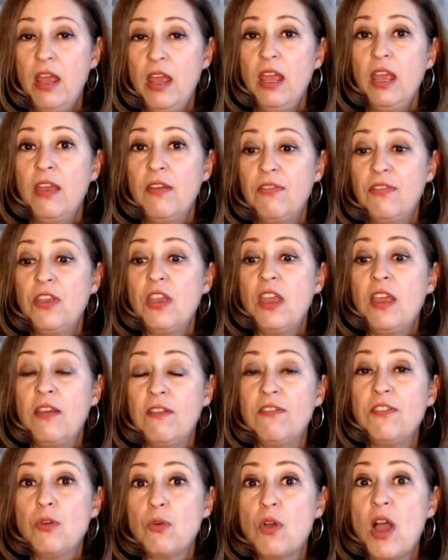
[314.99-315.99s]
if,
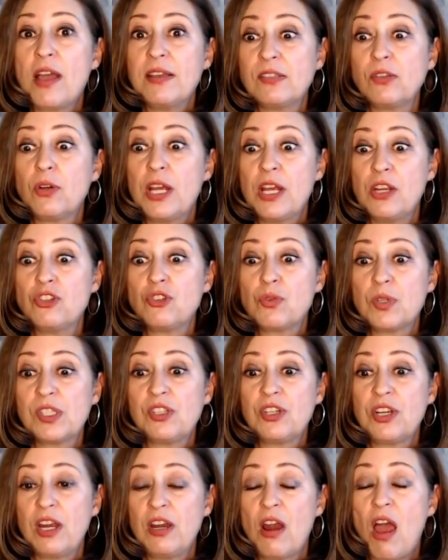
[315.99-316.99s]
if you guys are
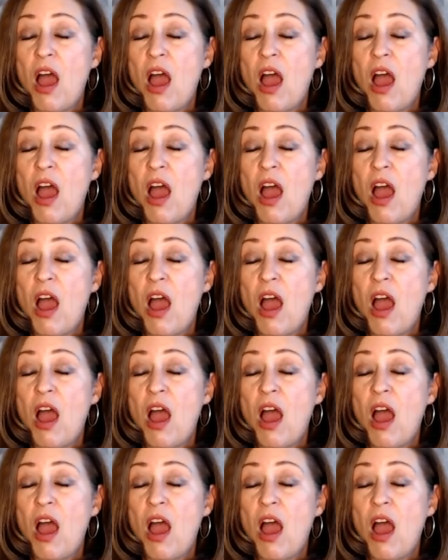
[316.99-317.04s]
interested.